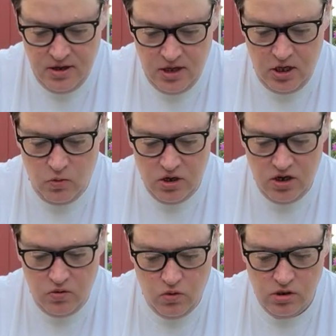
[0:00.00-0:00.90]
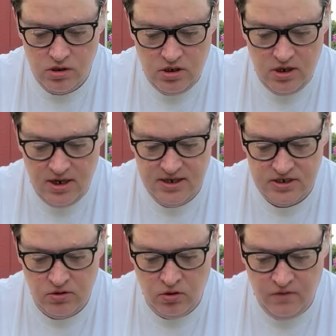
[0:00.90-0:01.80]
I won an award in high
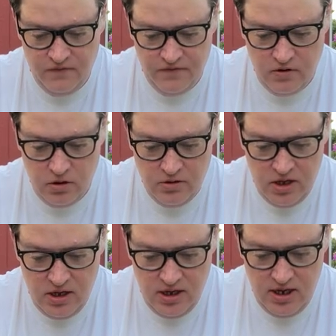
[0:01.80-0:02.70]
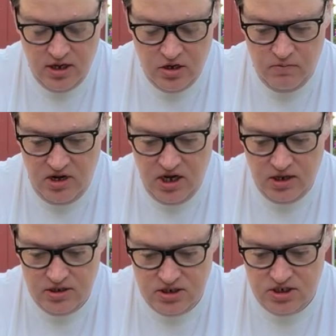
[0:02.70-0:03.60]
school for a comedic
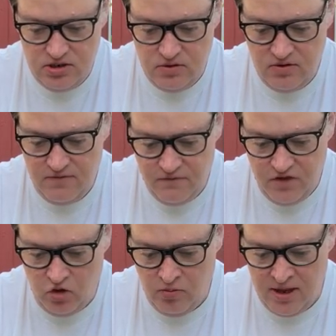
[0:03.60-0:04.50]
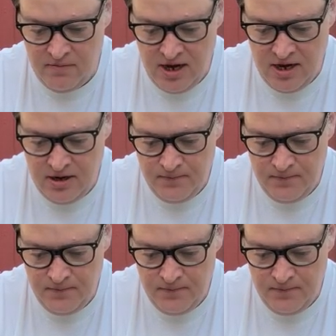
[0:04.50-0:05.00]
student film I made,